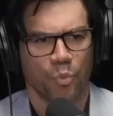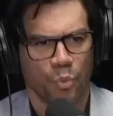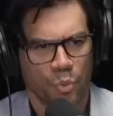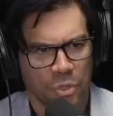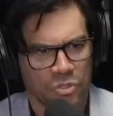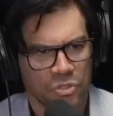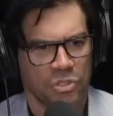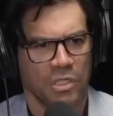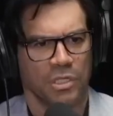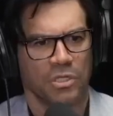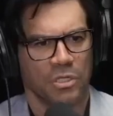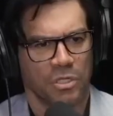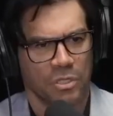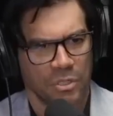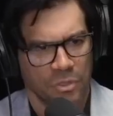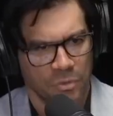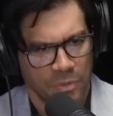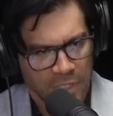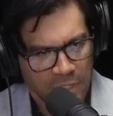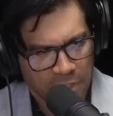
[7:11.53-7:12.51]
worst thing to
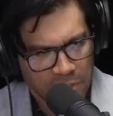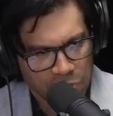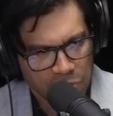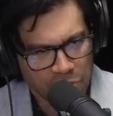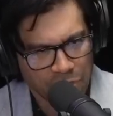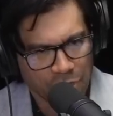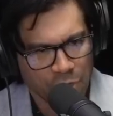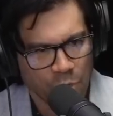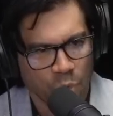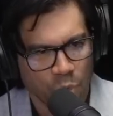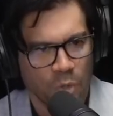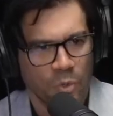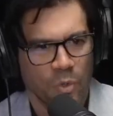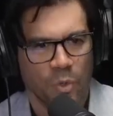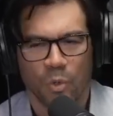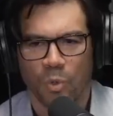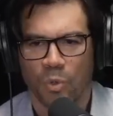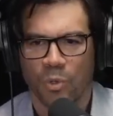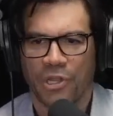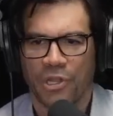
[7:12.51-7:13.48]
do is to grow
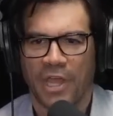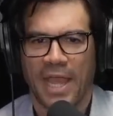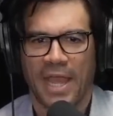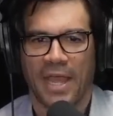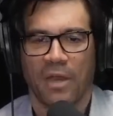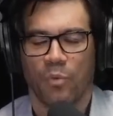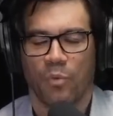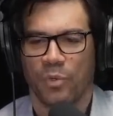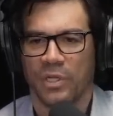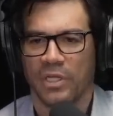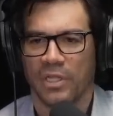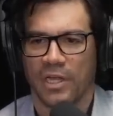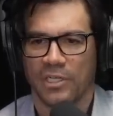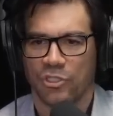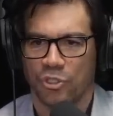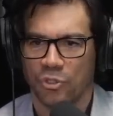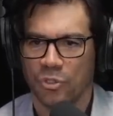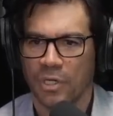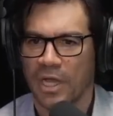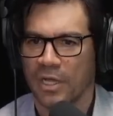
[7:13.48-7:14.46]
old and
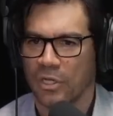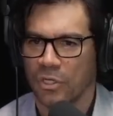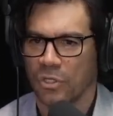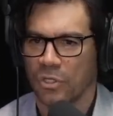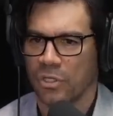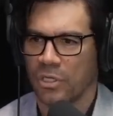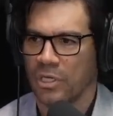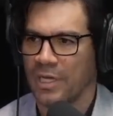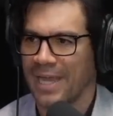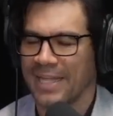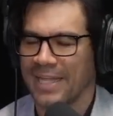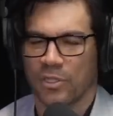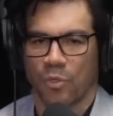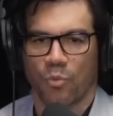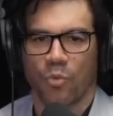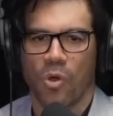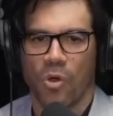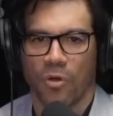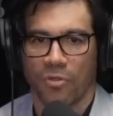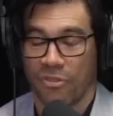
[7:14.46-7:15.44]
realize you got good at the
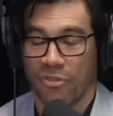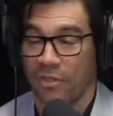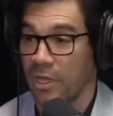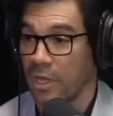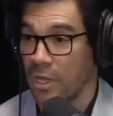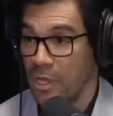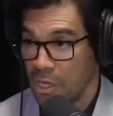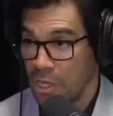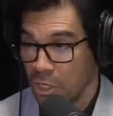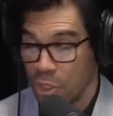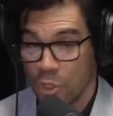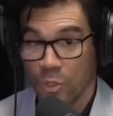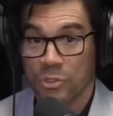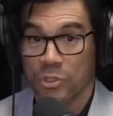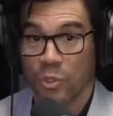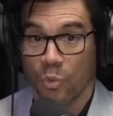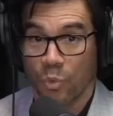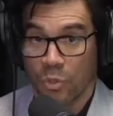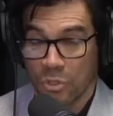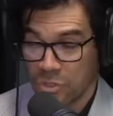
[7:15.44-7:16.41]
wrong thing. You know what
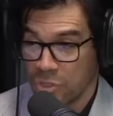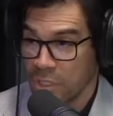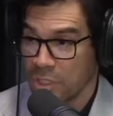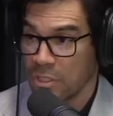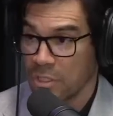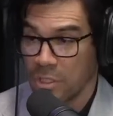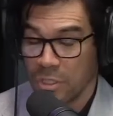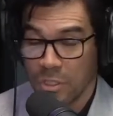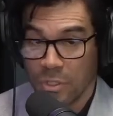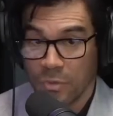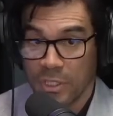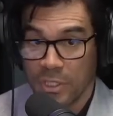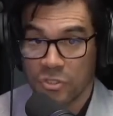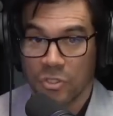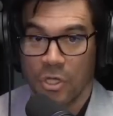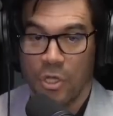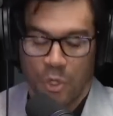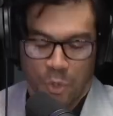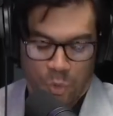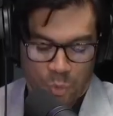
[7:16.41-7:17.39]
the worst thing to do is?
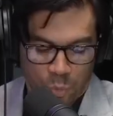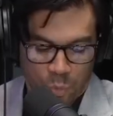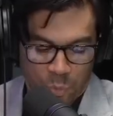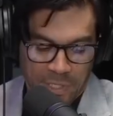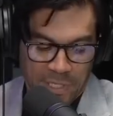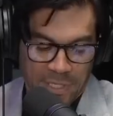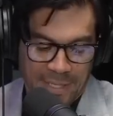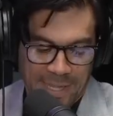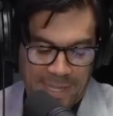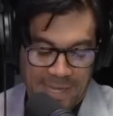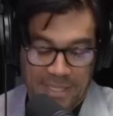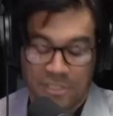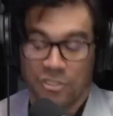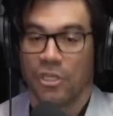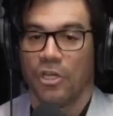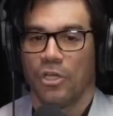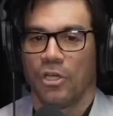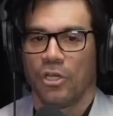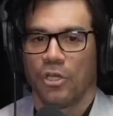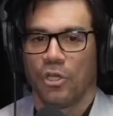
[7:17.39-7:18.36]
Realize
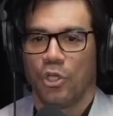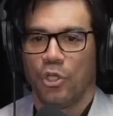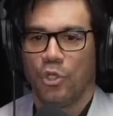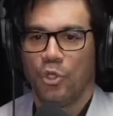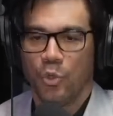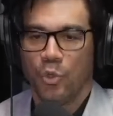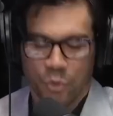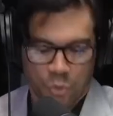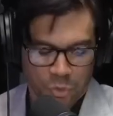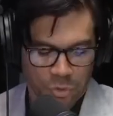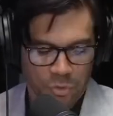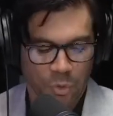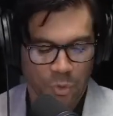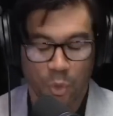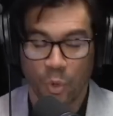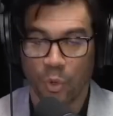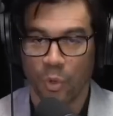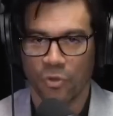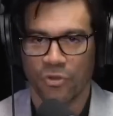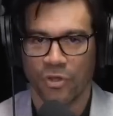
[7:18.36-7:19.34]
you grew
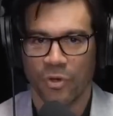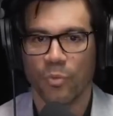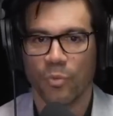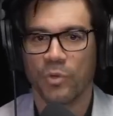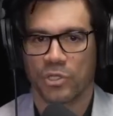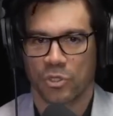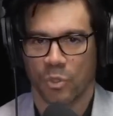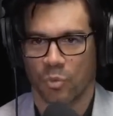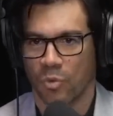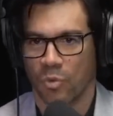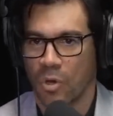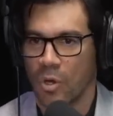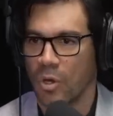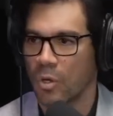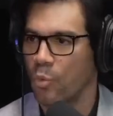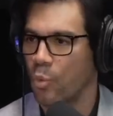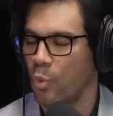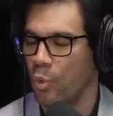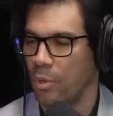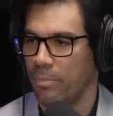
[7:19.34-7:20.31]
old with the
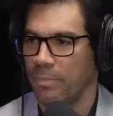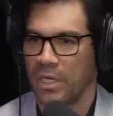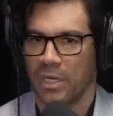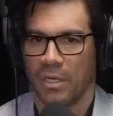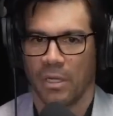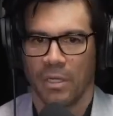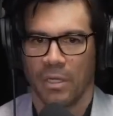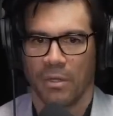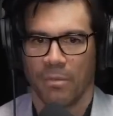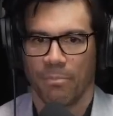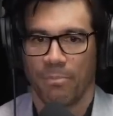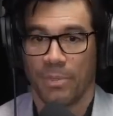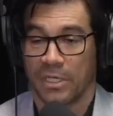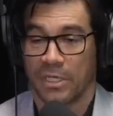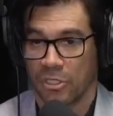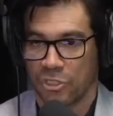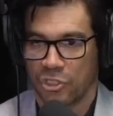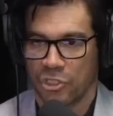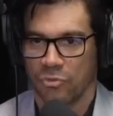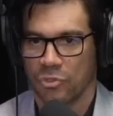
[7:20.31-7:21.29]
wrong woman
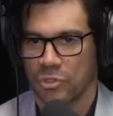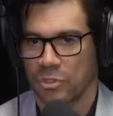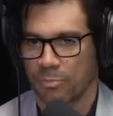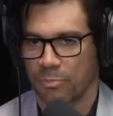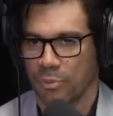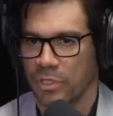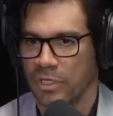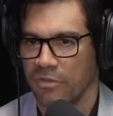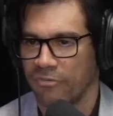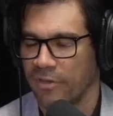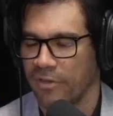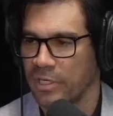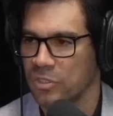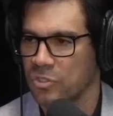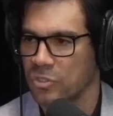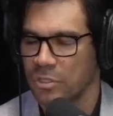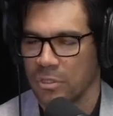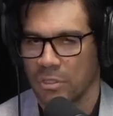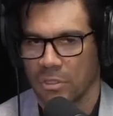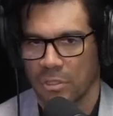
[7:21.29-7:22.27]
because she was a pretty
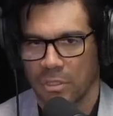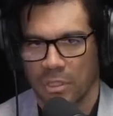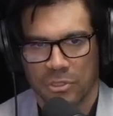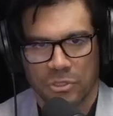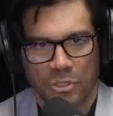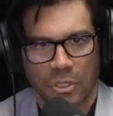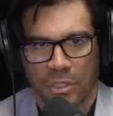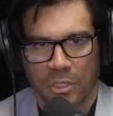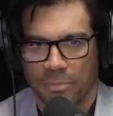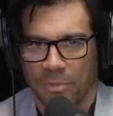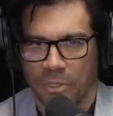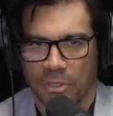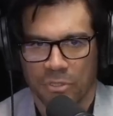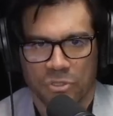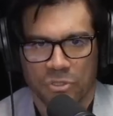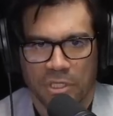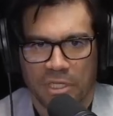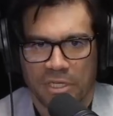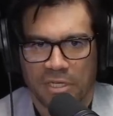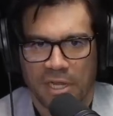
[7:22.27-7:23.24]
face. Like Charlie Munger
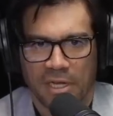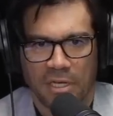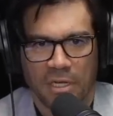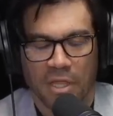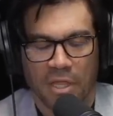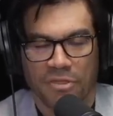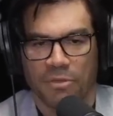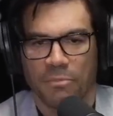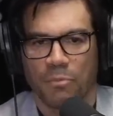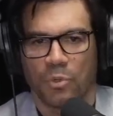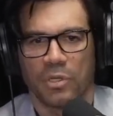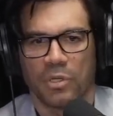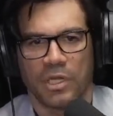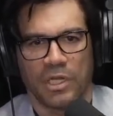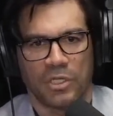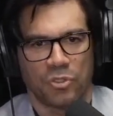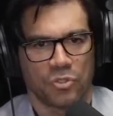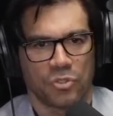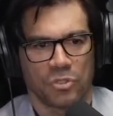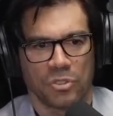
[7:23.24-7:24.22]
said, ain't nothing more
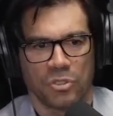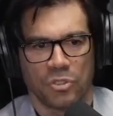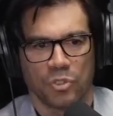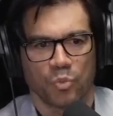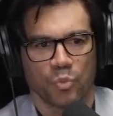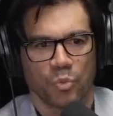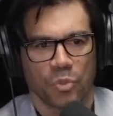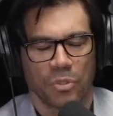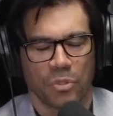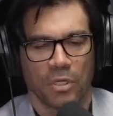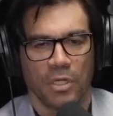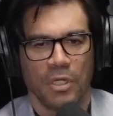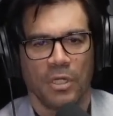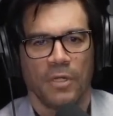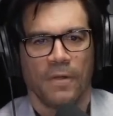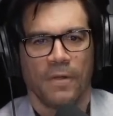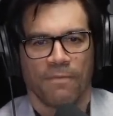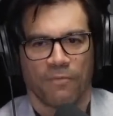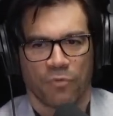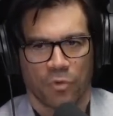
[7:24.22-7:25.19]
dangerous in this world
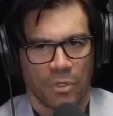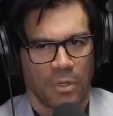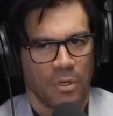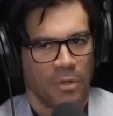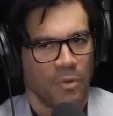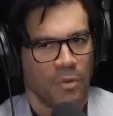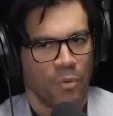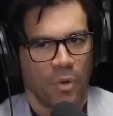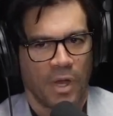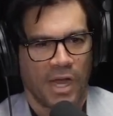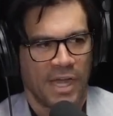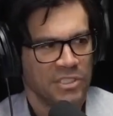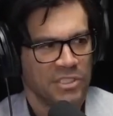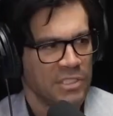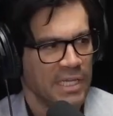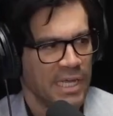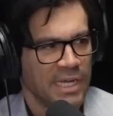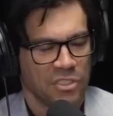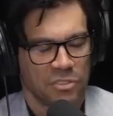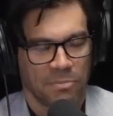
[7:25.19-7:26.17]
for a high
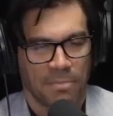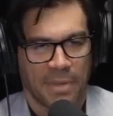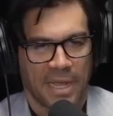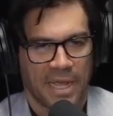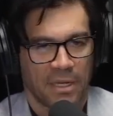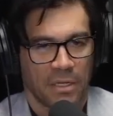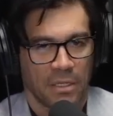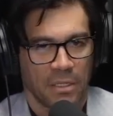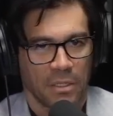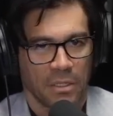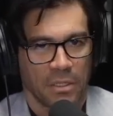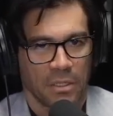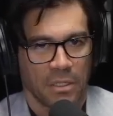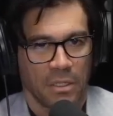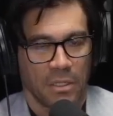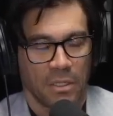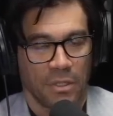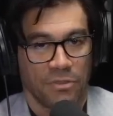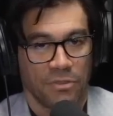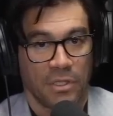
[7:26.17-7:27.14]
status man
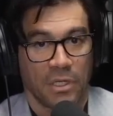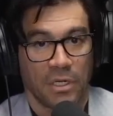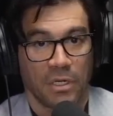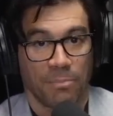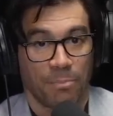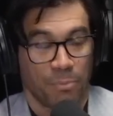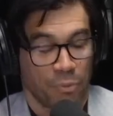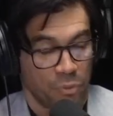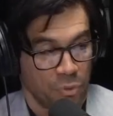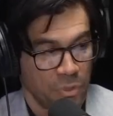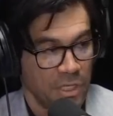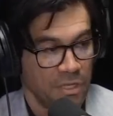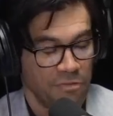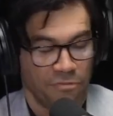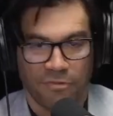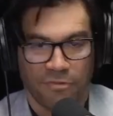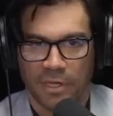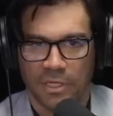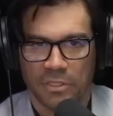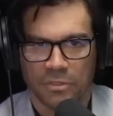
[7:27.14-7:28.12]
than a pretty
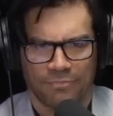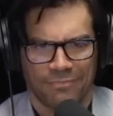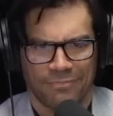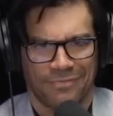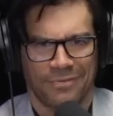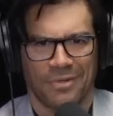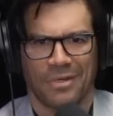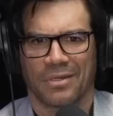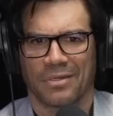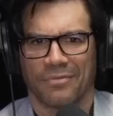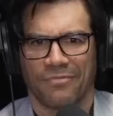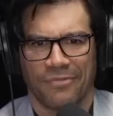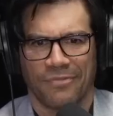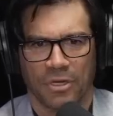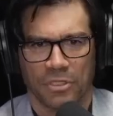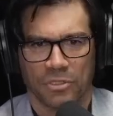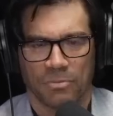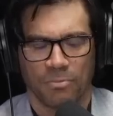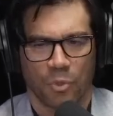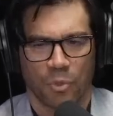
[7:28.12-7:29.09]
face.
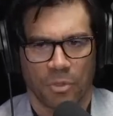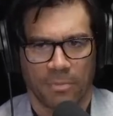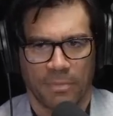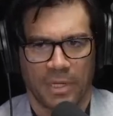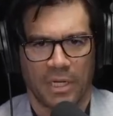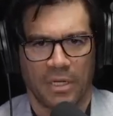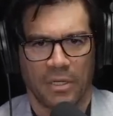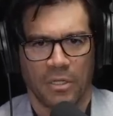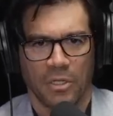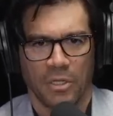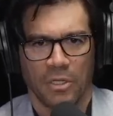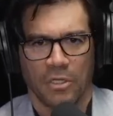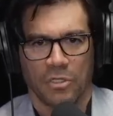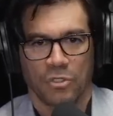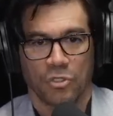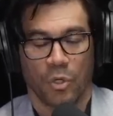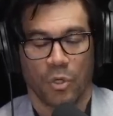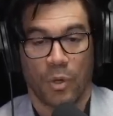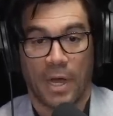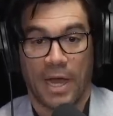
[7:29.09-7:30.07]
Fucks more men.
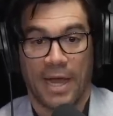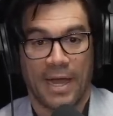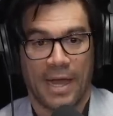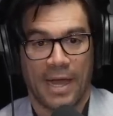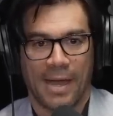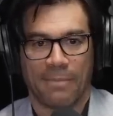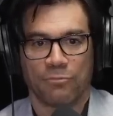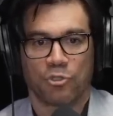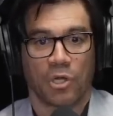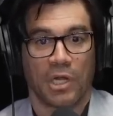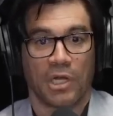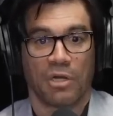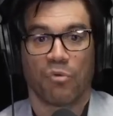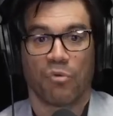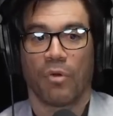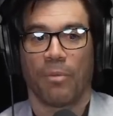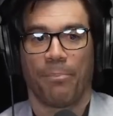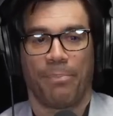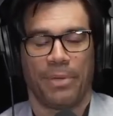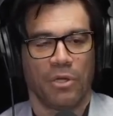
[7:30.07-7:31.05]
So I'm trying to
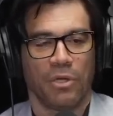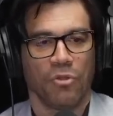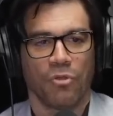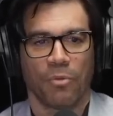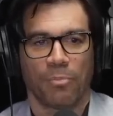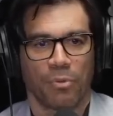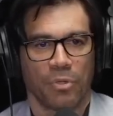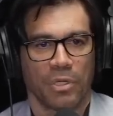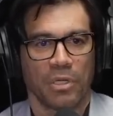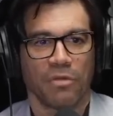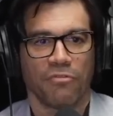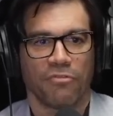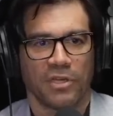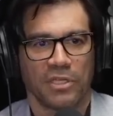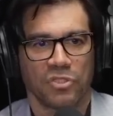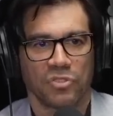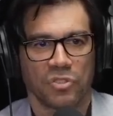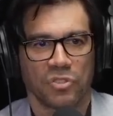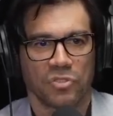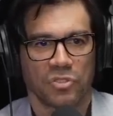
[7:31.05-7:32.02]
repel the pretty
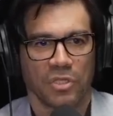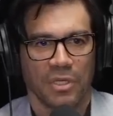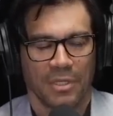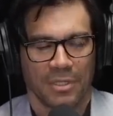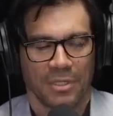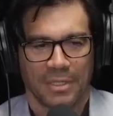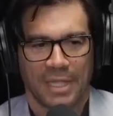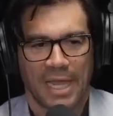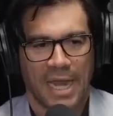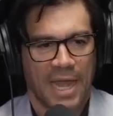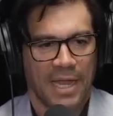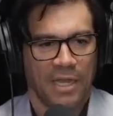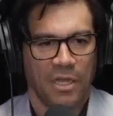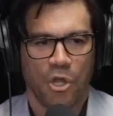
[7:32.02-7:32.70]
faces that I